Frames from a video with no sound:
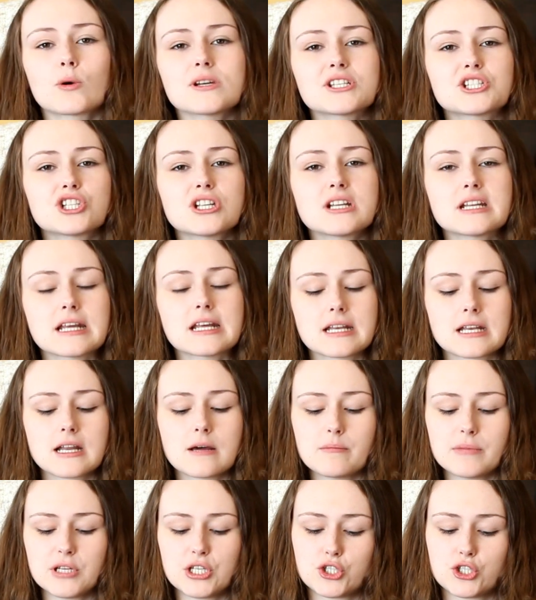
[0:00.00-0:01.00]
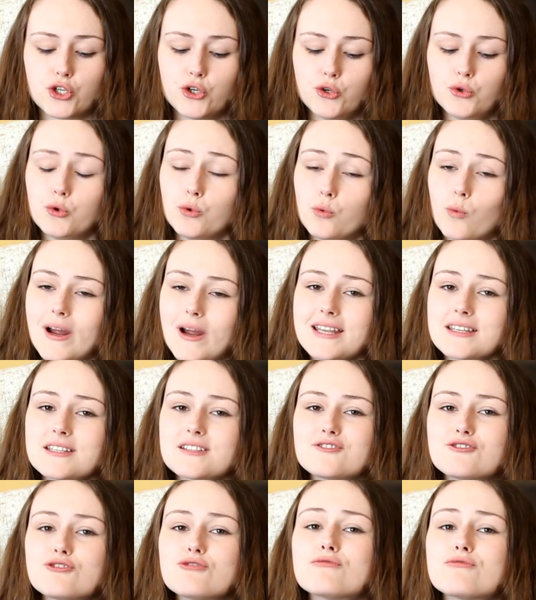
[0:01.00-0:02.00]
Question number two, when
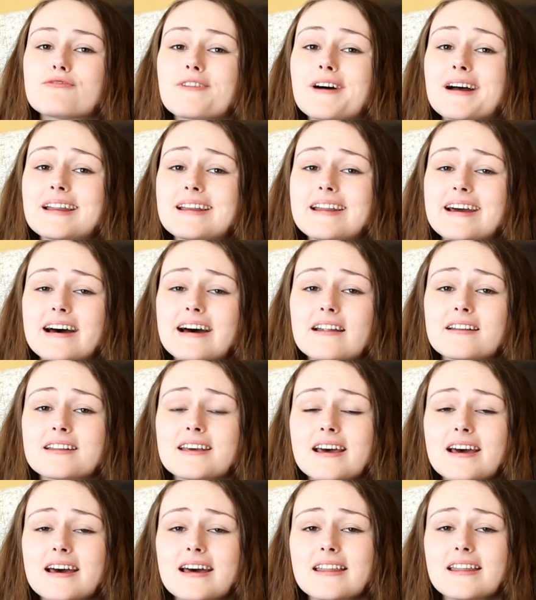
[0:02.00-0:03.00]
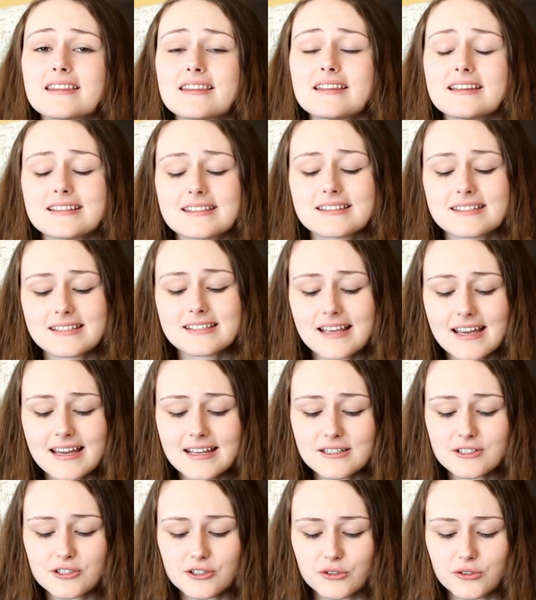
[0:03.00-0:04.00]
did you find out that
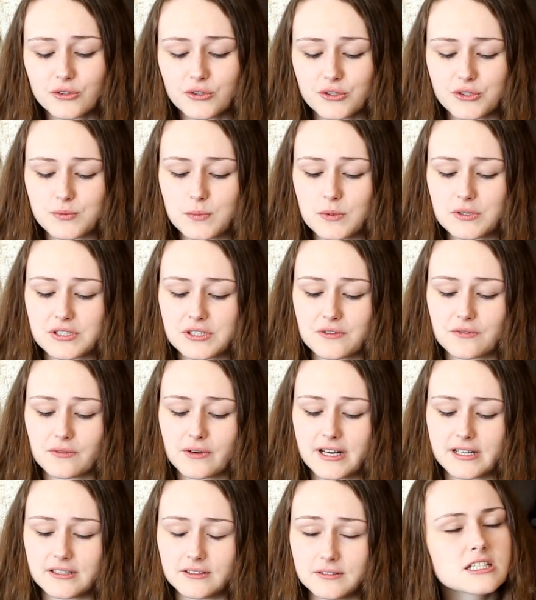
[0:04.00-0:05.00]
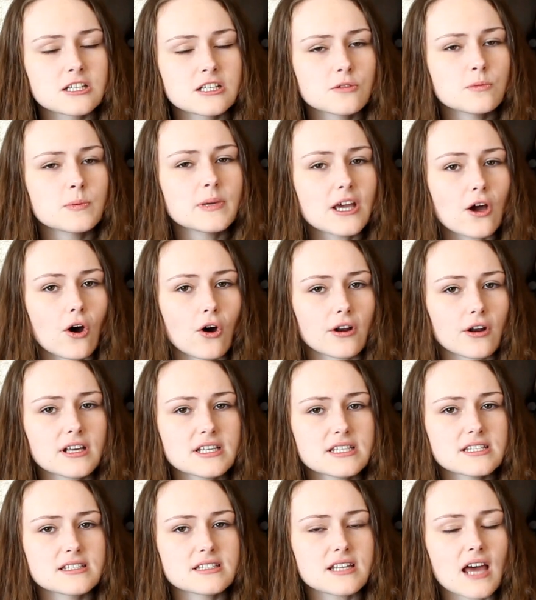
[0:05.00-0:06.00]
Santa Claus wasn't real? To be
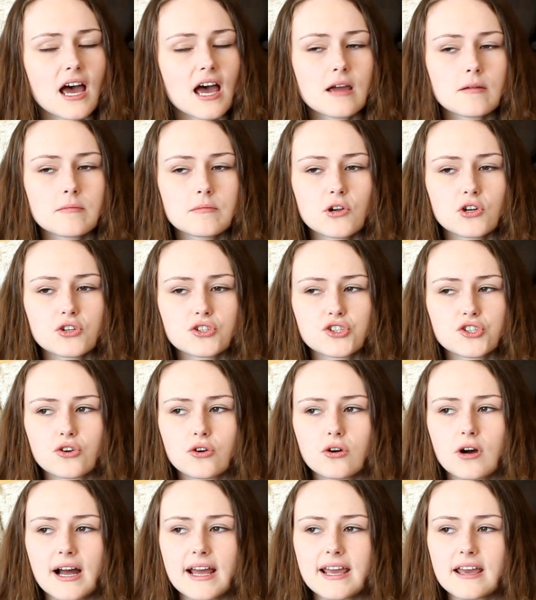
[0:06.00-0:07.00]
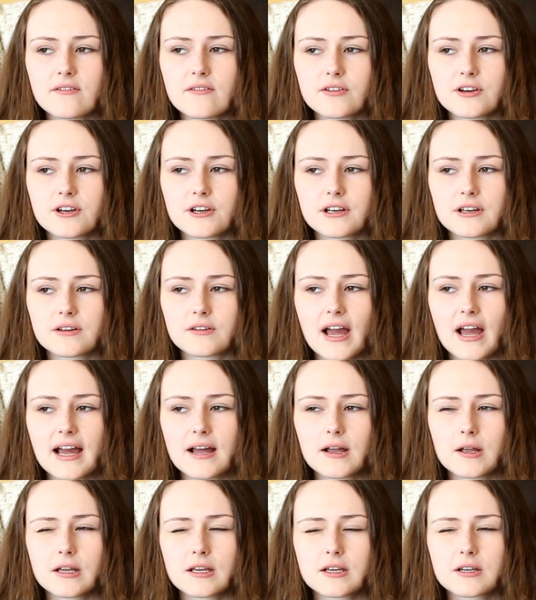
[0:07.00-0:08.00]
honest, I'm not sure I ever
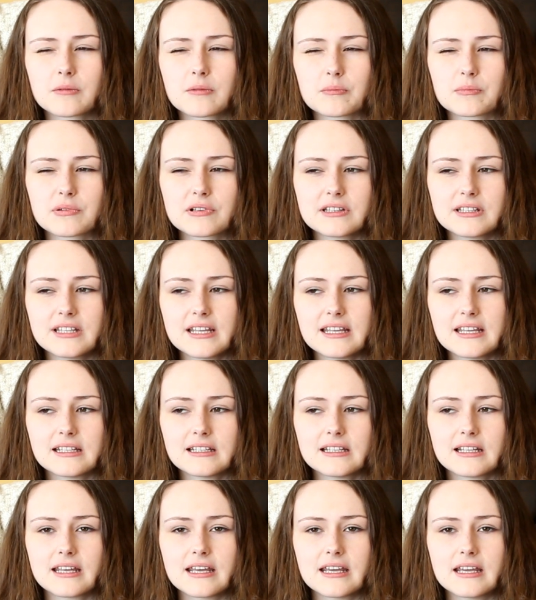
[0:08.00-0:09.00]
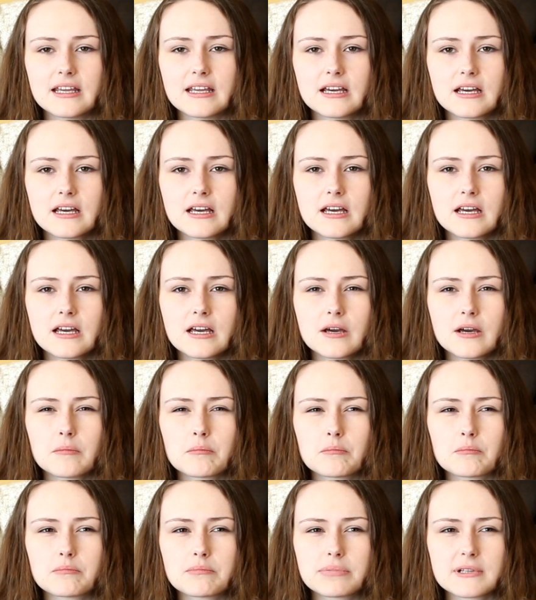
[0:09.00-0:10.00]
completely
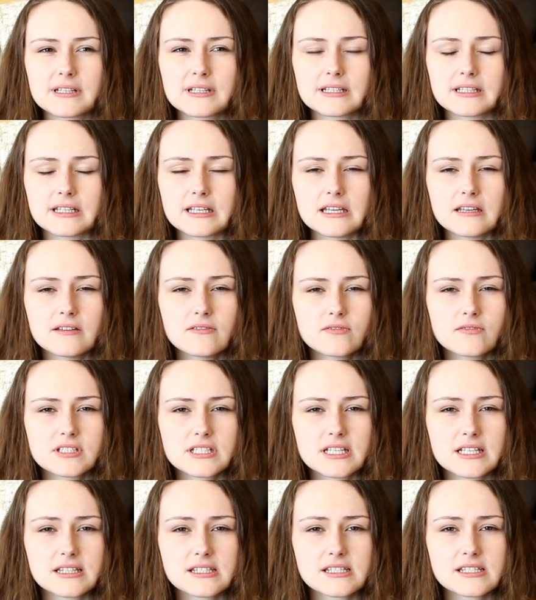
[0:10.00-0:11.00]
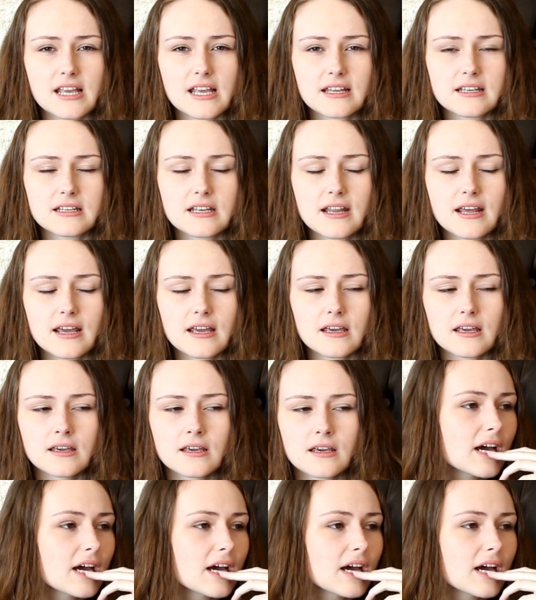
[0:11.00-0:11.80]
believed in Saint Nick.